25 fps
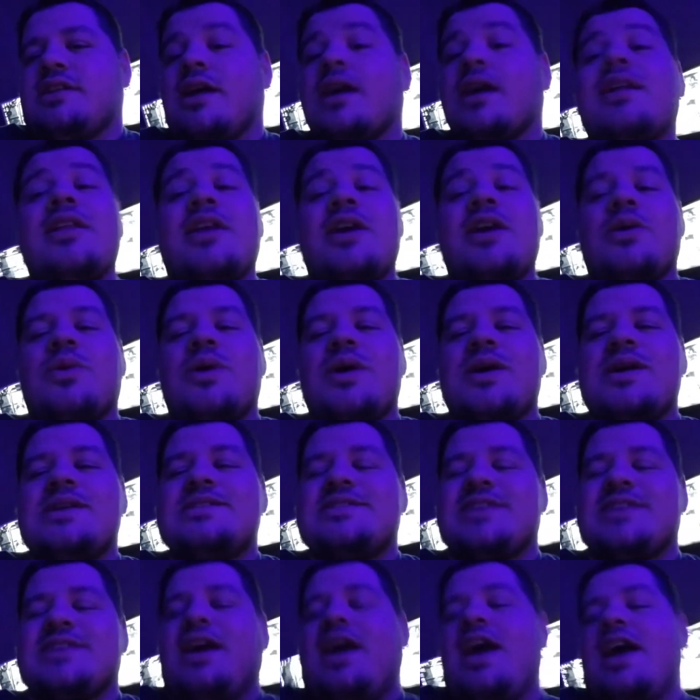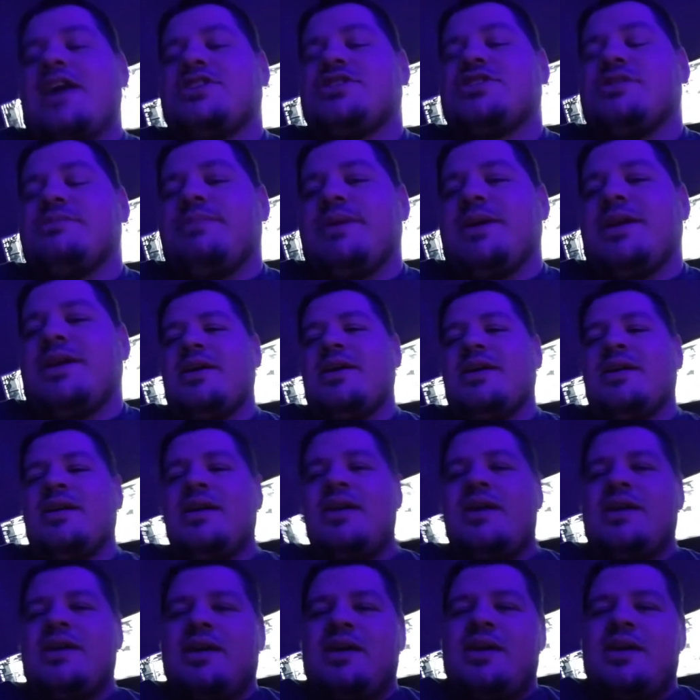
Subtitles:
And luckily it was, and I actually it.